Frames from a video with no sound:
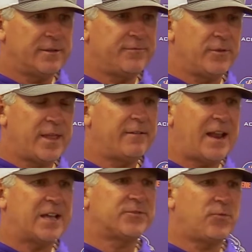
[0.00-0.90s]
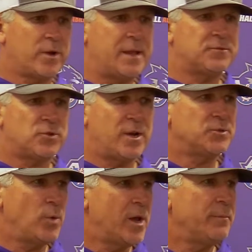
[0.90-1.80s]
for that last four-game
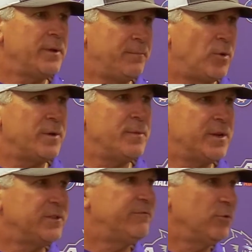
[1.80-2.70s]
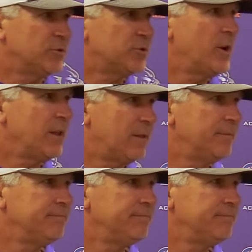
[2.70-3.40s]
stretch, we ought to be pretty much at full strength.